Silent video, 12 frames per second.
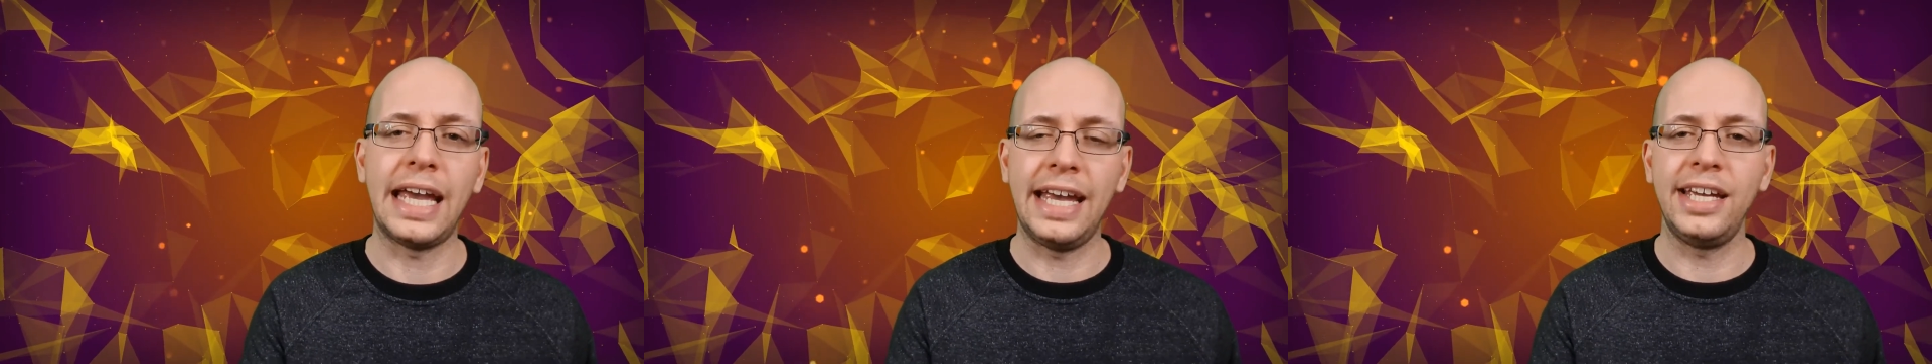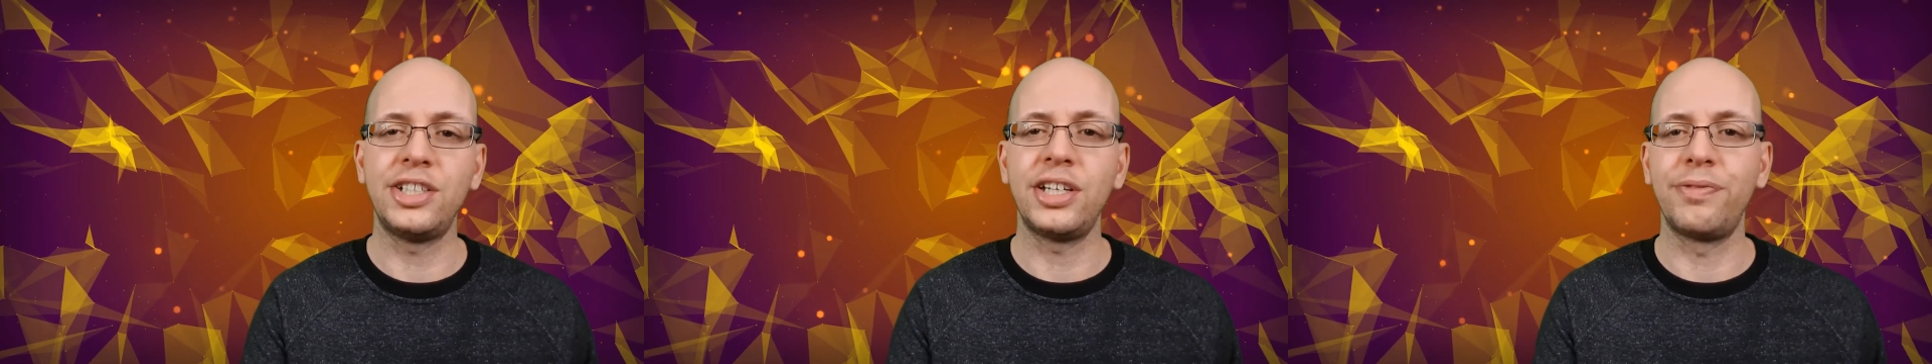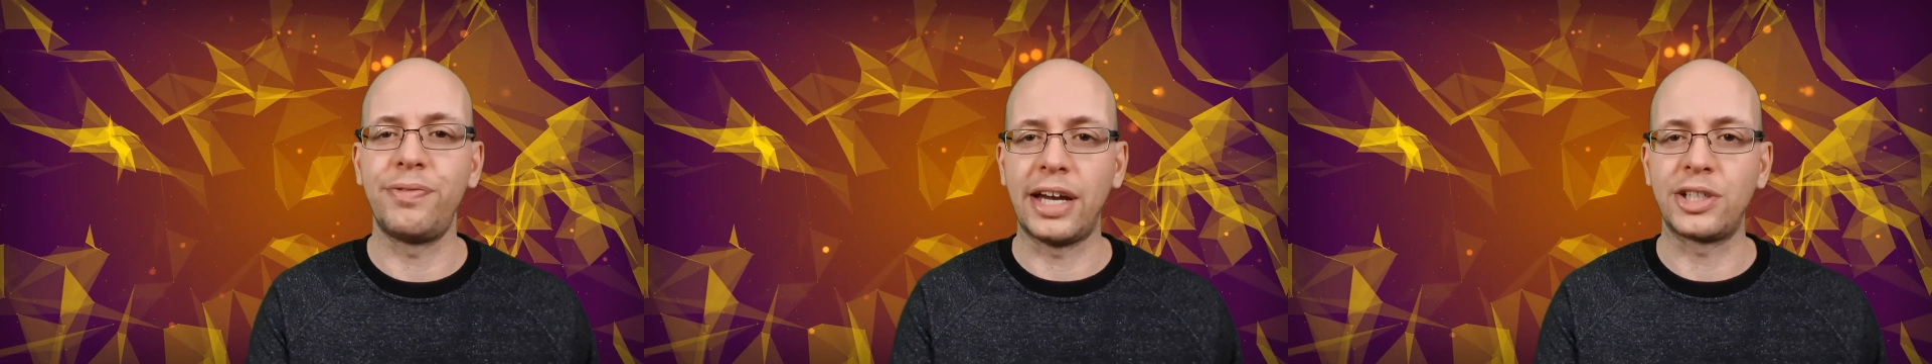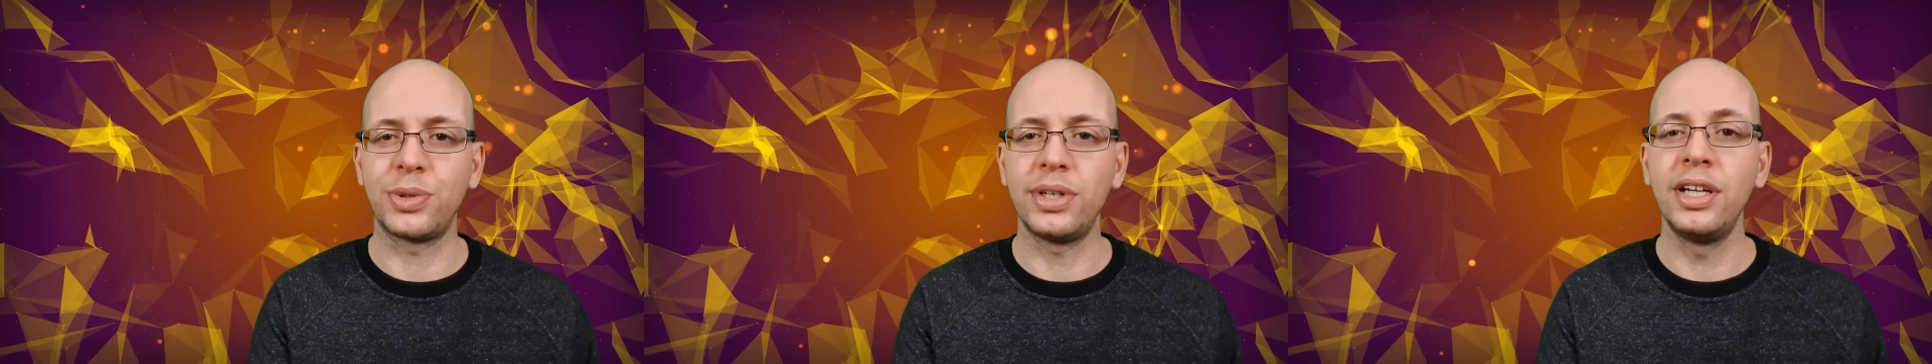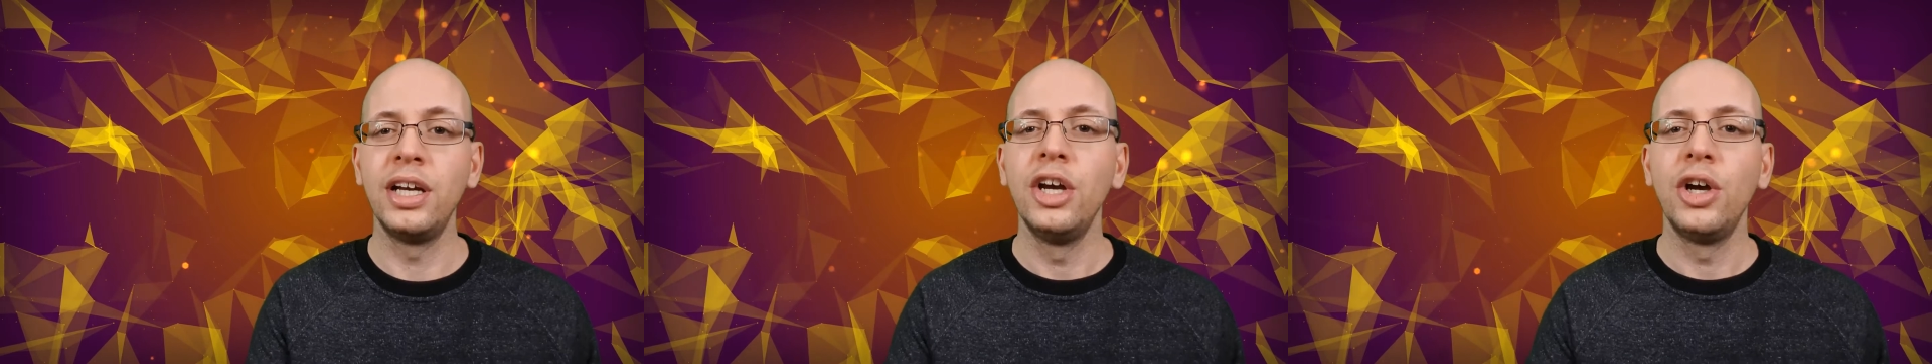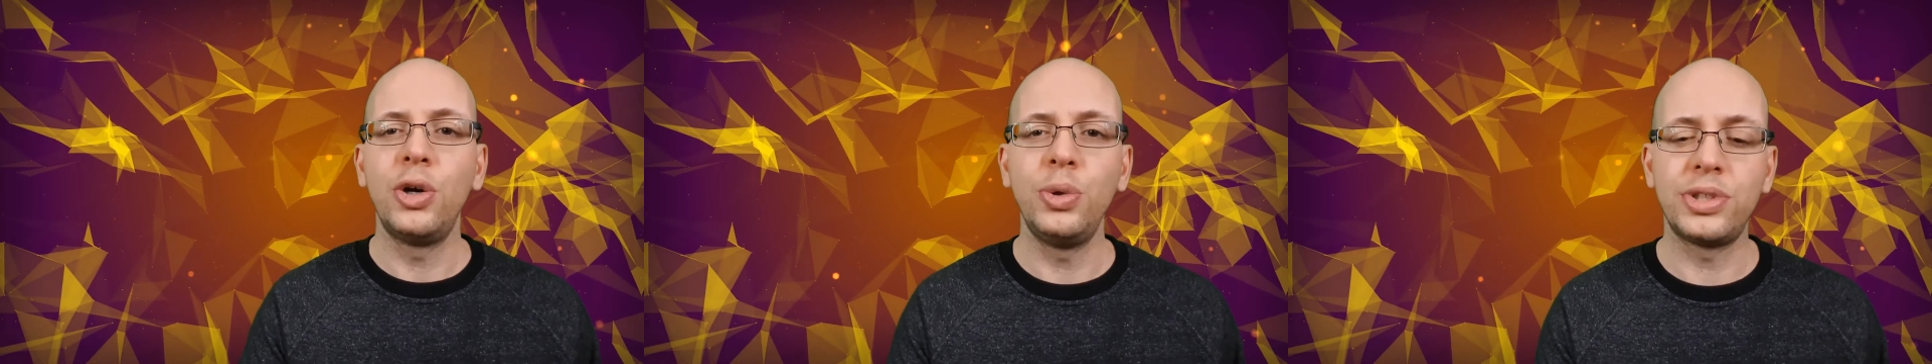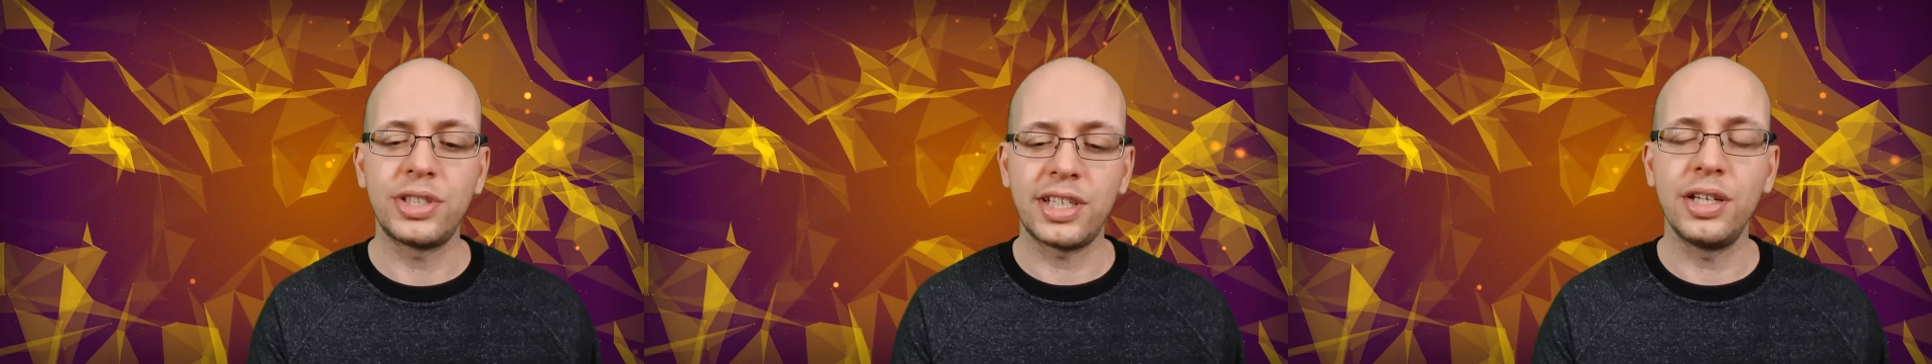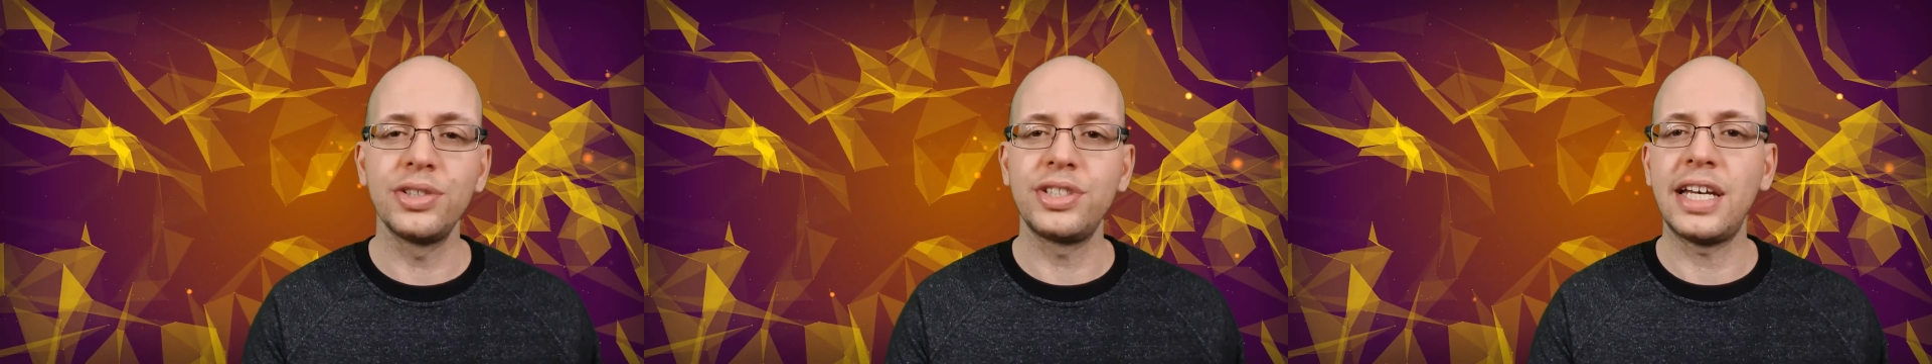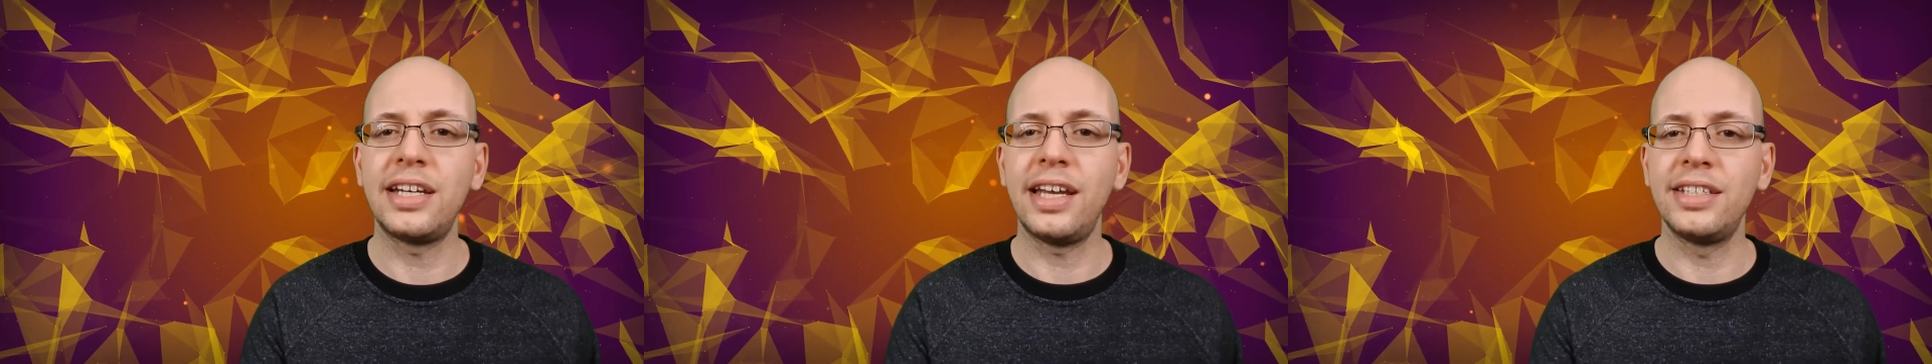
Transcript: aging veteran whose skill set